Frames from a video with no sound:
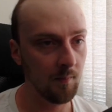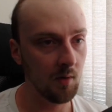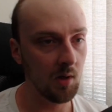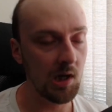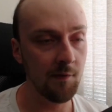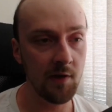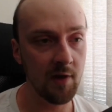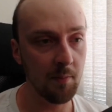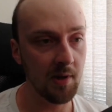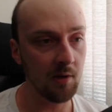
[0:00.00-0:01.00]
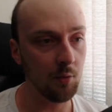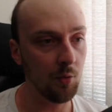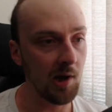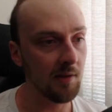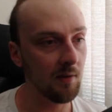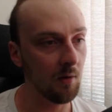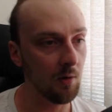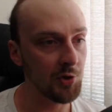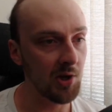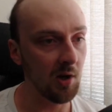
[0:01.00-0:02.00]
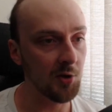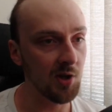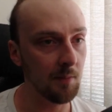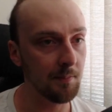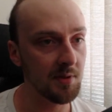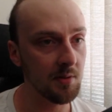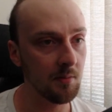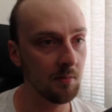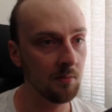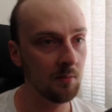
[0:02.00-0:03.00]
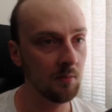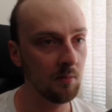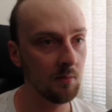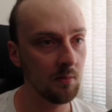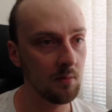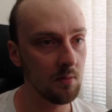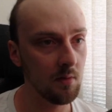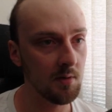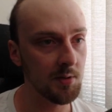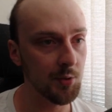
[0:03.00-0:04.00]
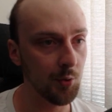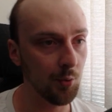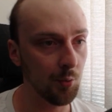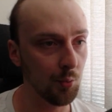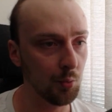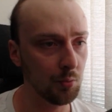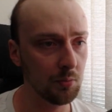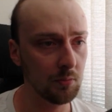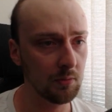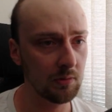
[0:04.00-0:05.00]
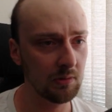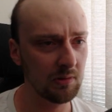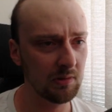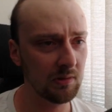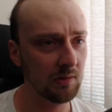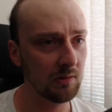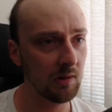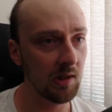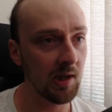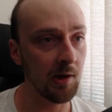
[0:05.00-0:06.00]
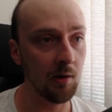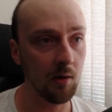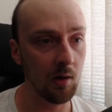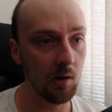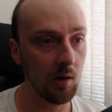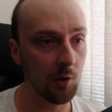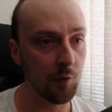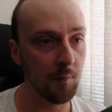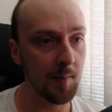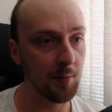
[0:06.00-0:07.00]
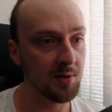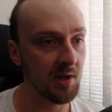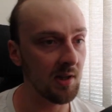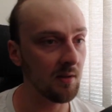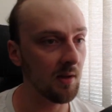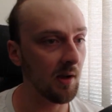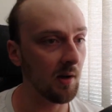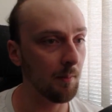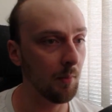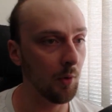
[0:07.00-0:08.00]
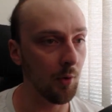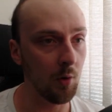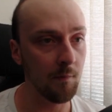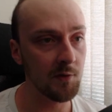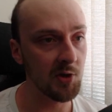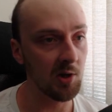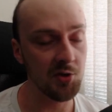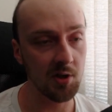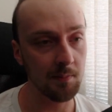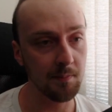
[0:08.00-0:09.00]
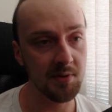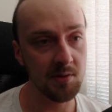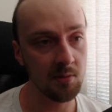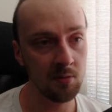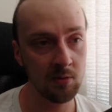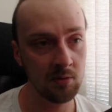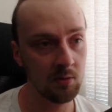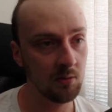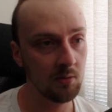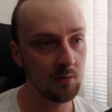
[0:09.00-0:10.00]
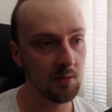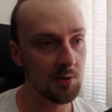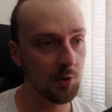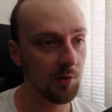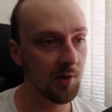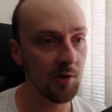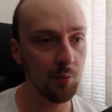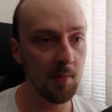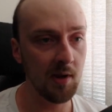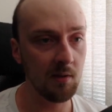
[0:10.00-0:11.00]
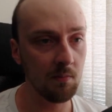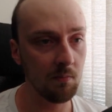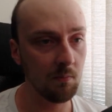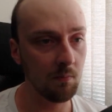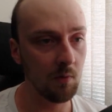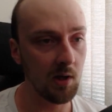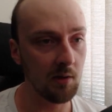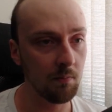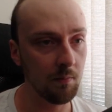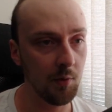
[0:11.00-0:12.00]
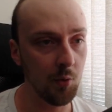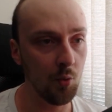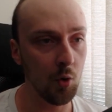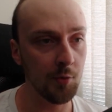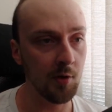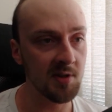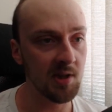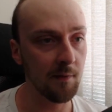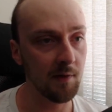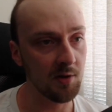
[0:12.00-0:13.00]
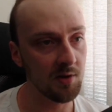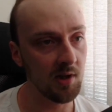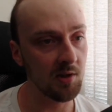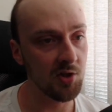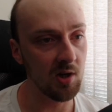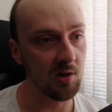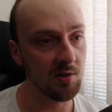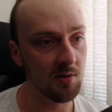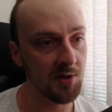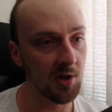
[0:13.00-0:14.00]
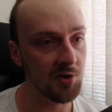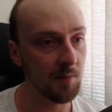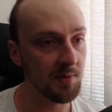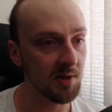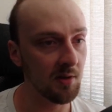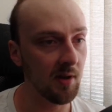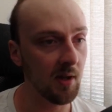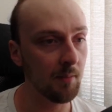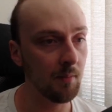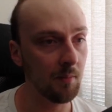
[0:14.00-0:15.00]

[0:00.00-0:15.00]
I've never been good at shell jumps, so... And a lot of people say that they are bored of shell jumps. So I tried to make, like, do other stuff than shell jumps in the game.